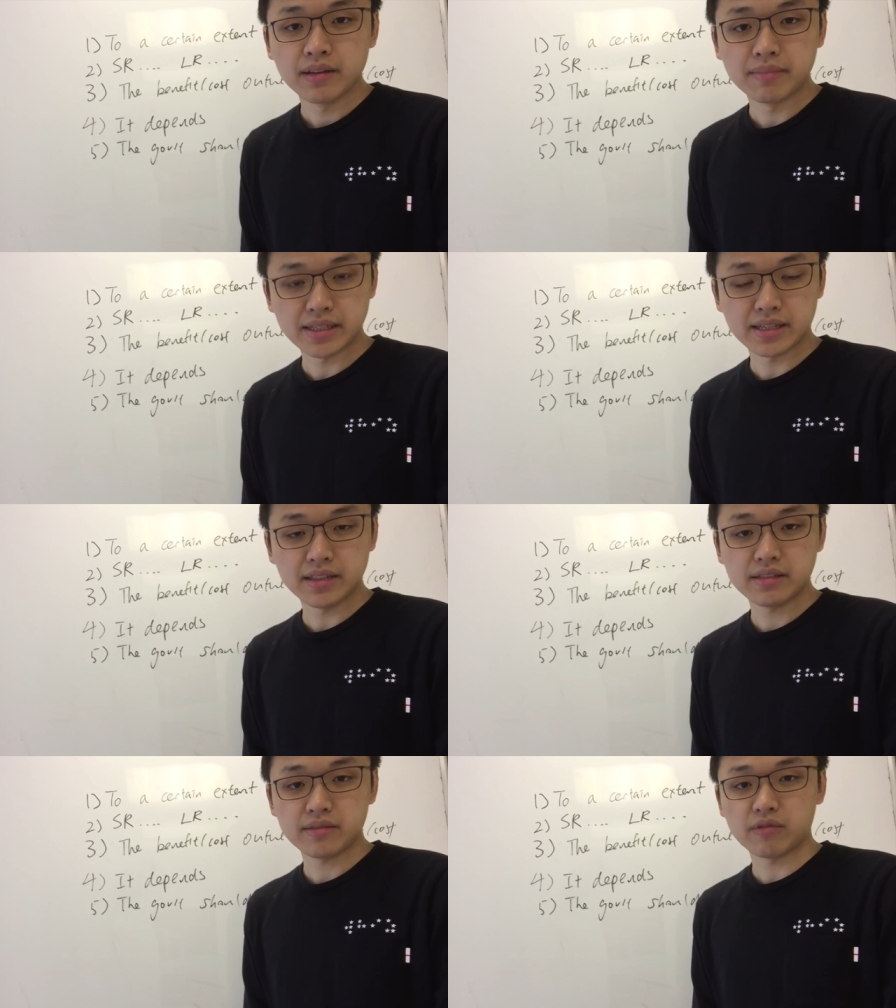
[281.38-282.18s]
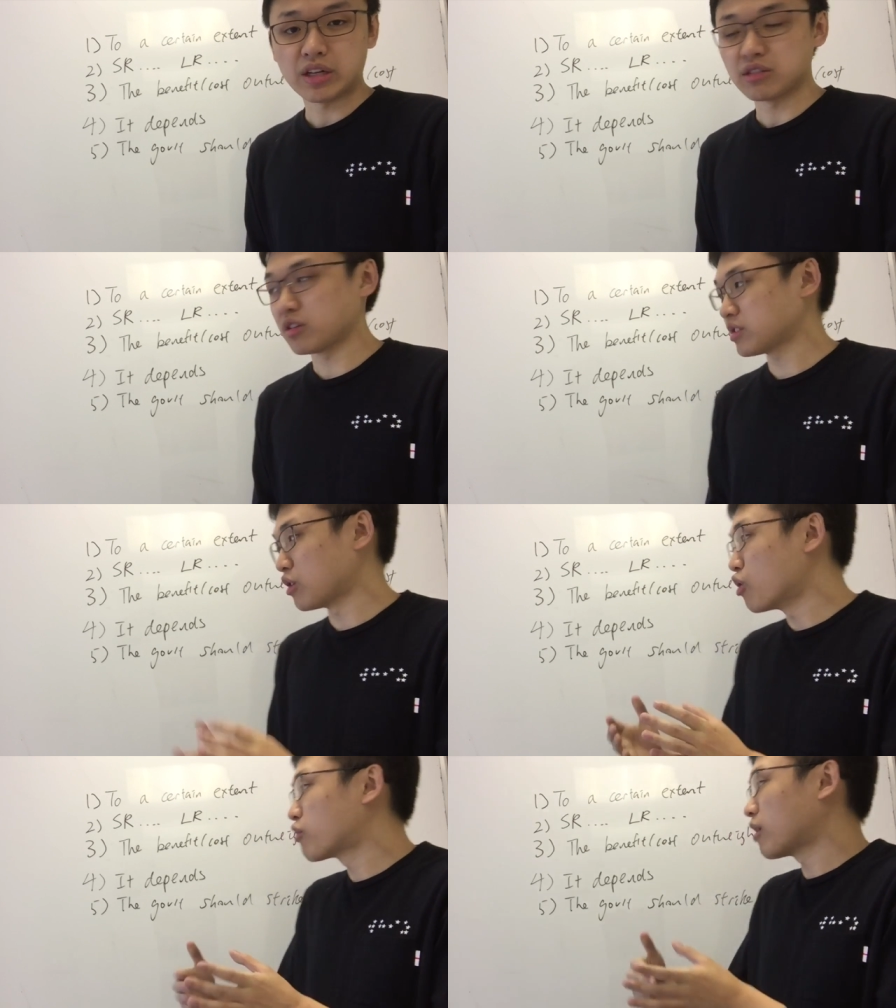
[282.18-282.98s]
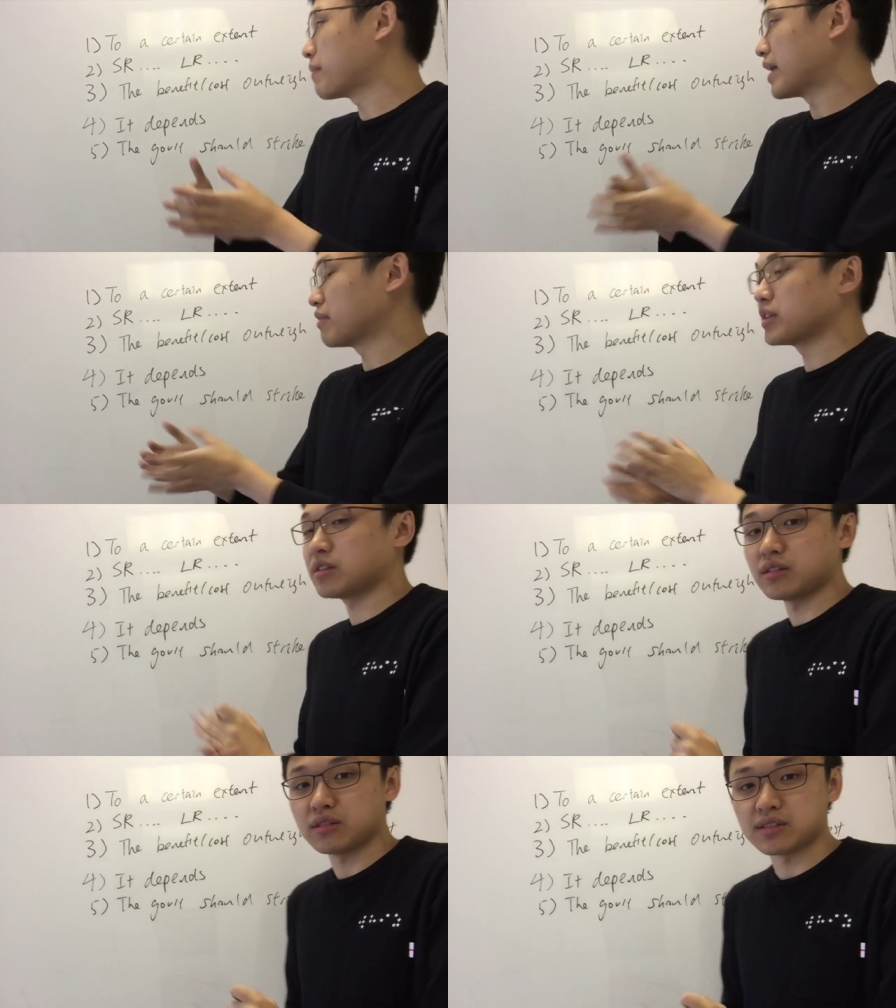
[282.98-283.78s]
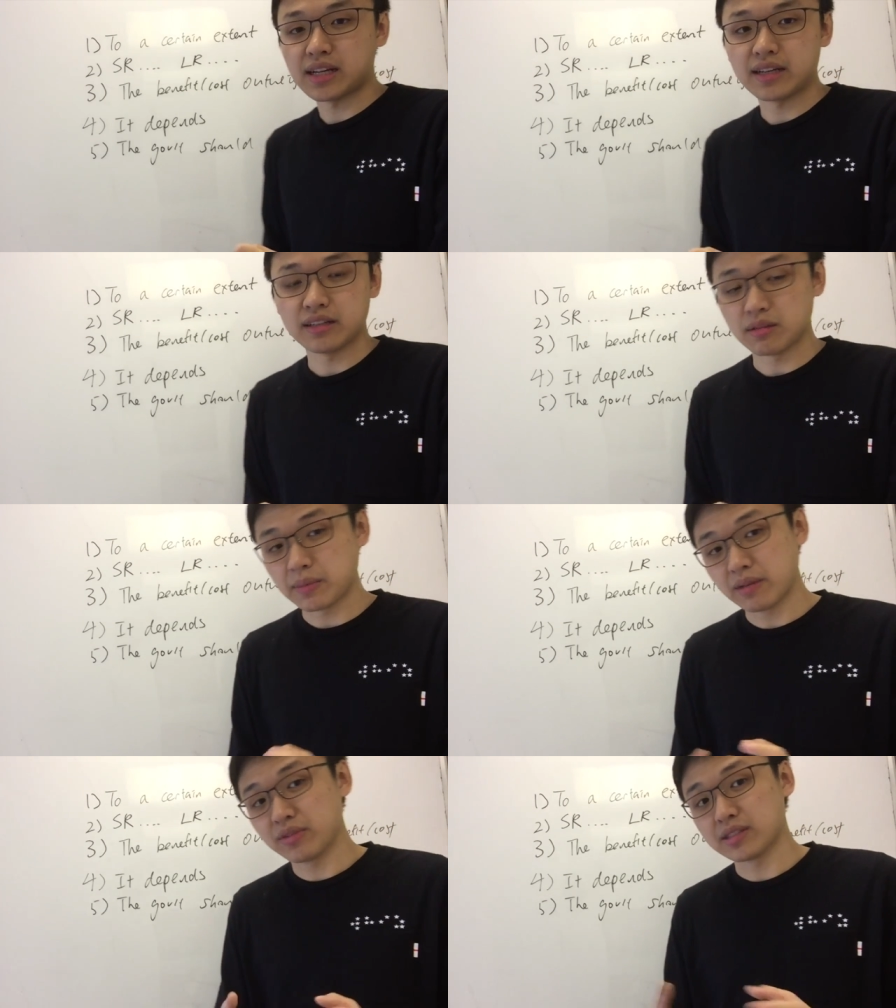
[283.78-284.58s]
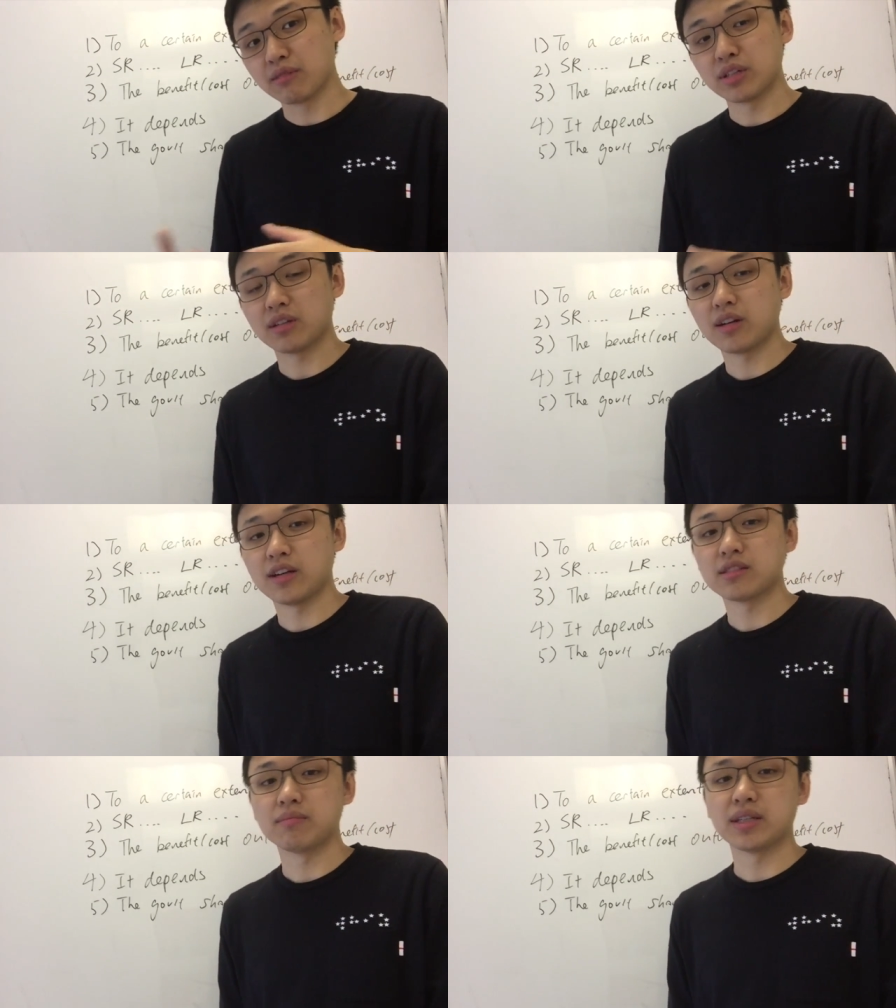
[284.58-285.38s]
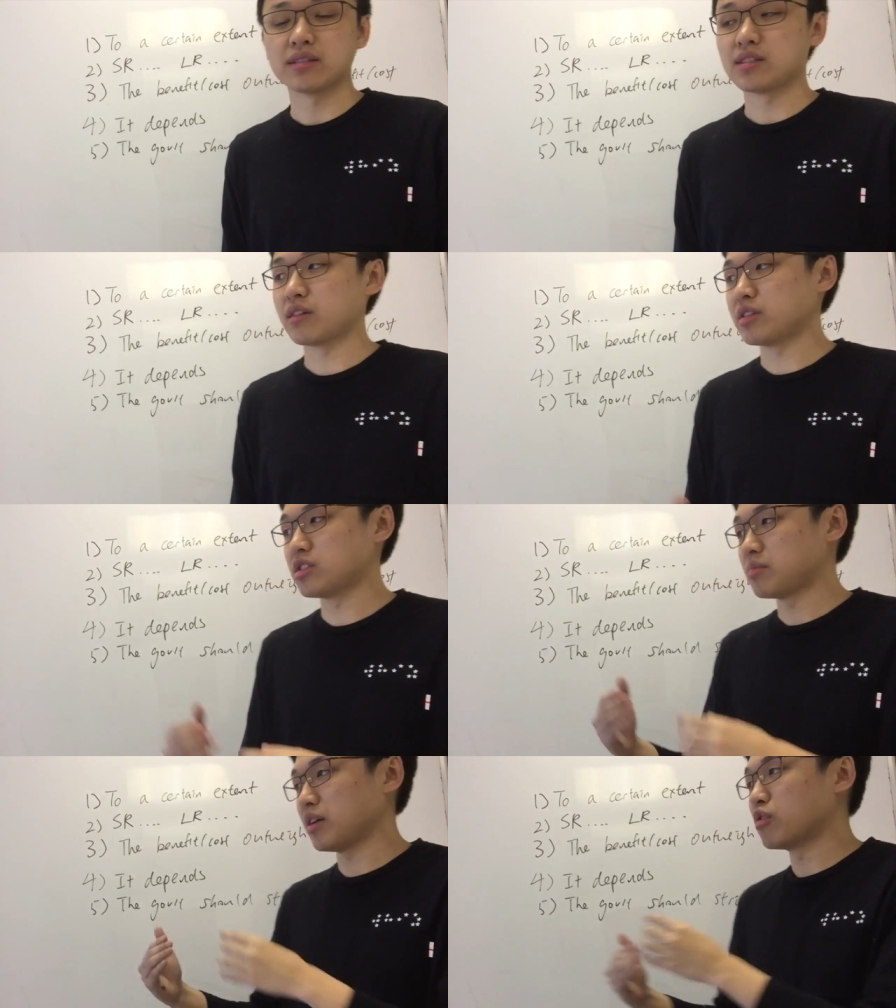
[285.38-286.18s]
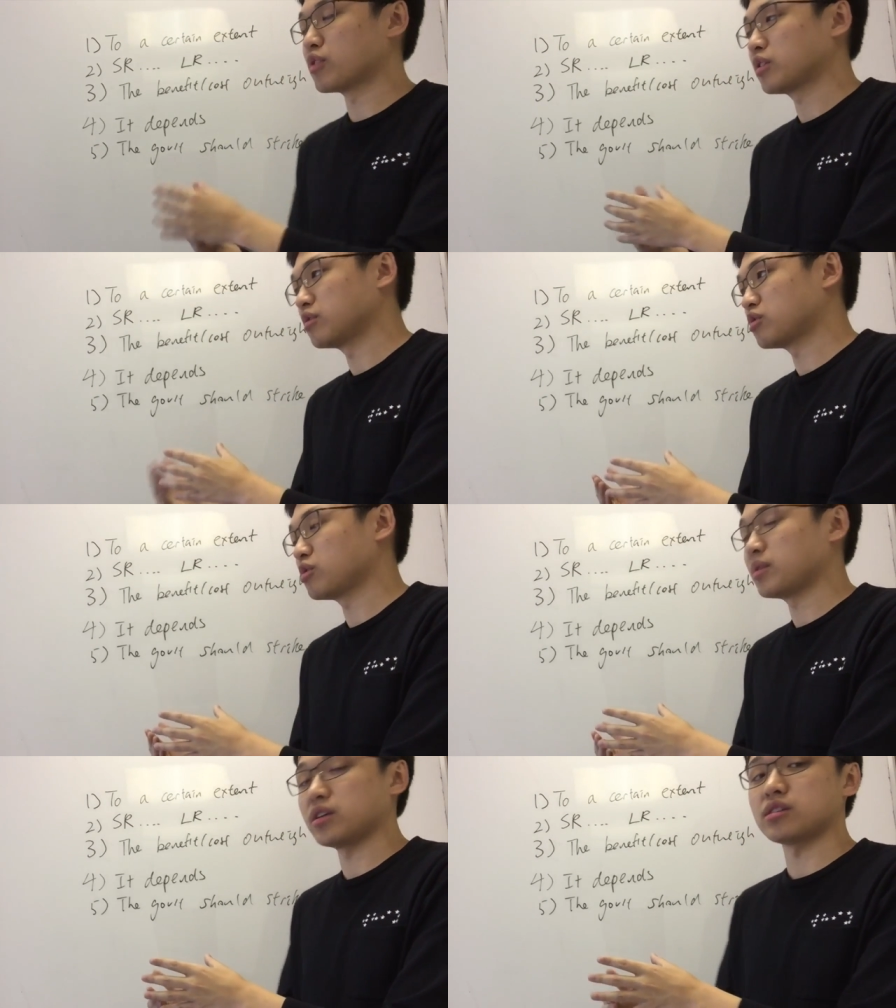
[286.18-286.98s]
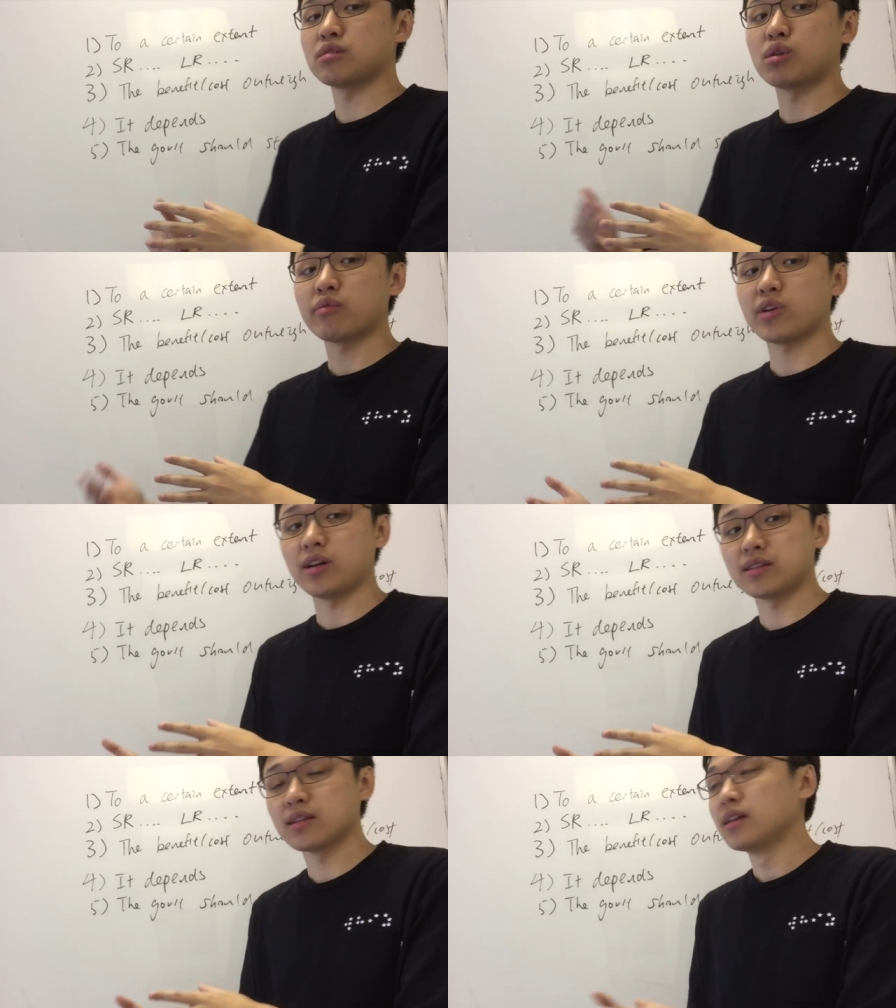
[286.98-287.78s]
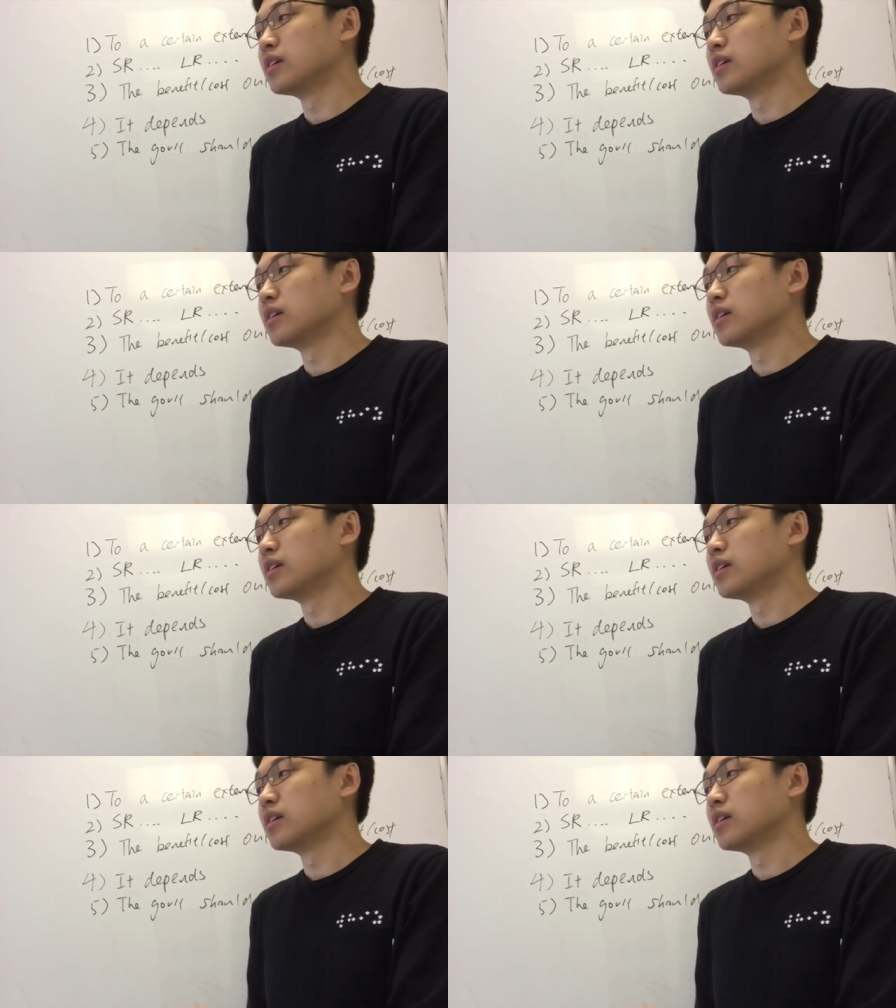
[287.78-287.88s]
Make sense? Right, so there's an overall benefit to the society. The benefits outweigh the costs because cigarettes is being overconsumed and there's a welfare loss.